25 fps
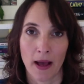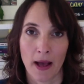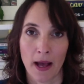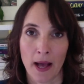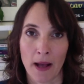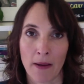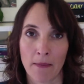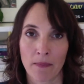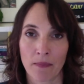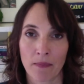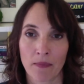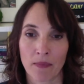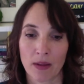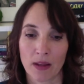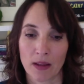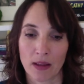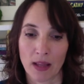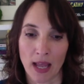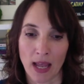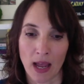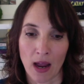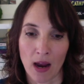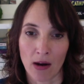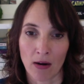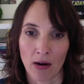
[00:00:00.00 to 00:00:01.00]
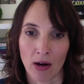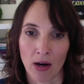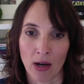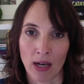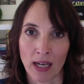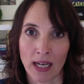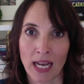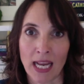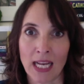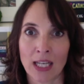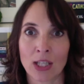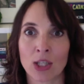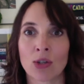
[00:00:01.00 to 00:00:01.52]
um, they are
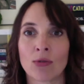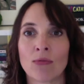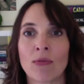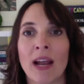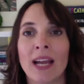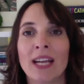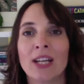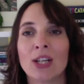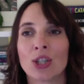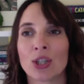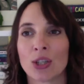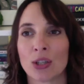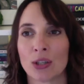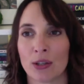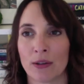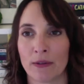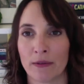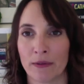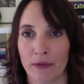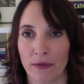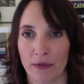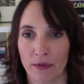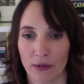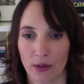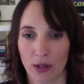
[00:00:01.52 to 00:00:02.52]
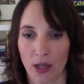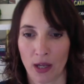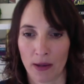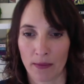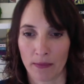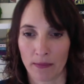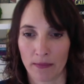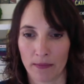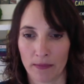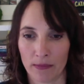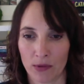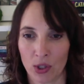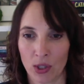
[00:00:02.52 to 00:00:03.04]
an iteration of
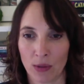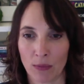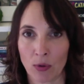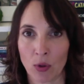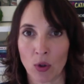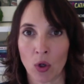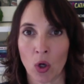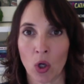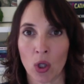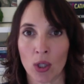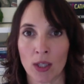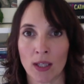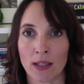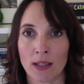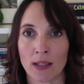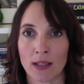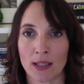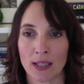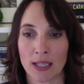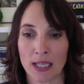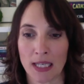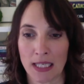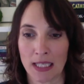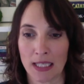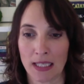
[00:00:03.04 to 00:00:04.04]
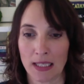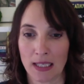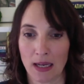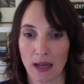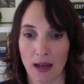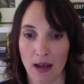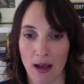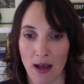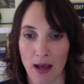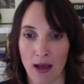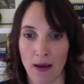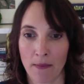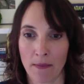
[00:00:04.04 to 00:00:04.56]
um, Jim Collins's
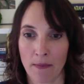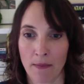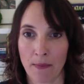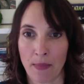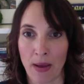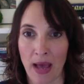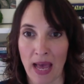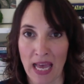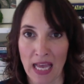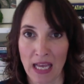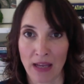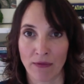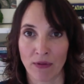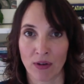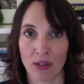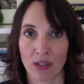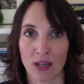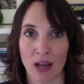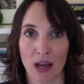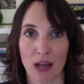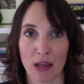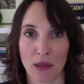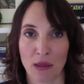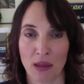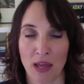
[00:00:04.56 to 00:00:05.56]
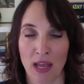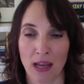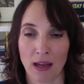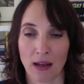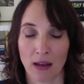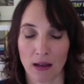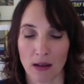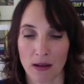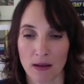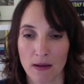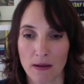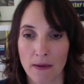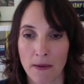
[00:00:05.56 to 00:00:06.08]
um, behaviours, I think,
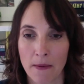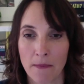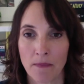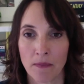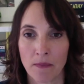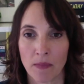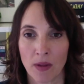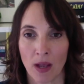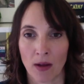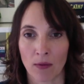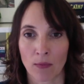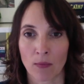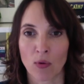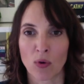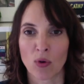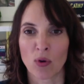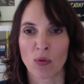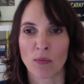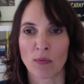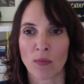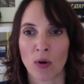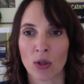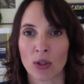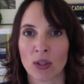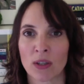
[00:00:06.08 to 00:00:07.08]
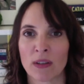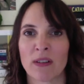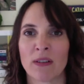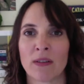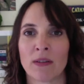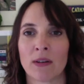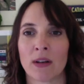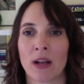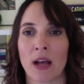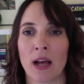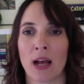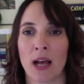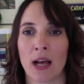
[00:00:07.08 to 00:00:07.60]
a more
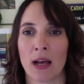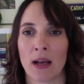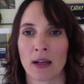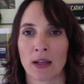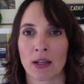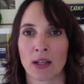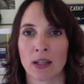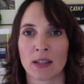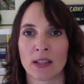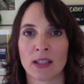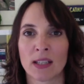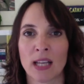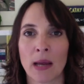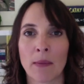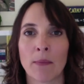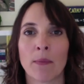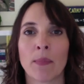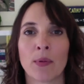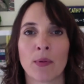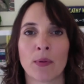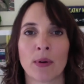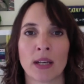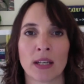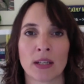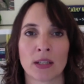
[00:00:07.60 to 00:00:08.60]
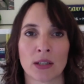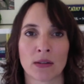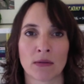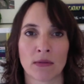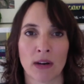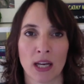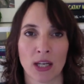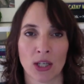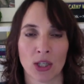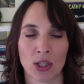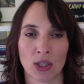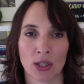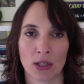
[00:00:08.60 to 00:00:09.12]
modern uh, contemporary
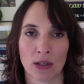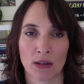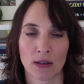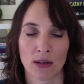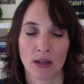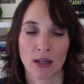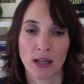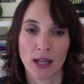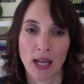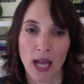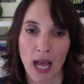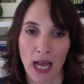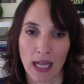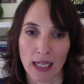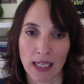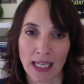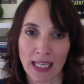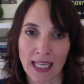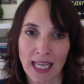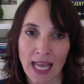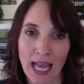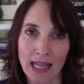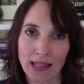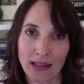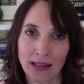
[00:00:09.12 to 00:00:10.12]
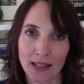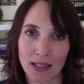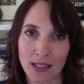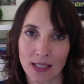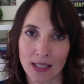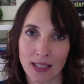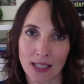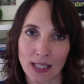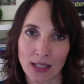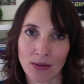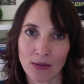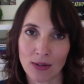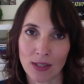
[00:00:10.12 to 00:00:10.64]
iteration. And again, there's
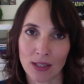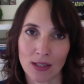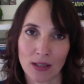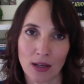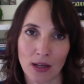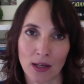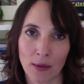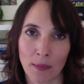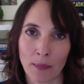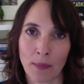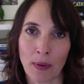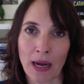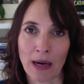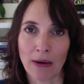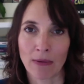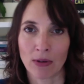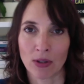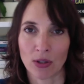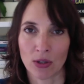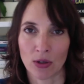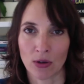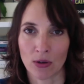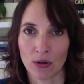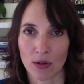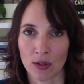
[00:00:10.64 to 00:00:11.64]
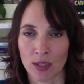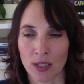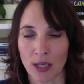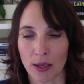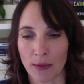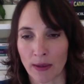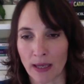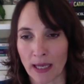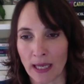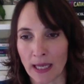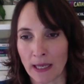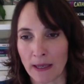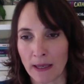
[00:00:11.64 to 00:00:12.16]
still this kind of paradox.
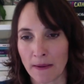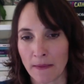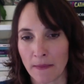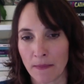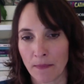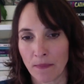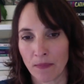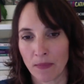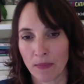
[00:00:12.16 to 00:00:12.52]
So in,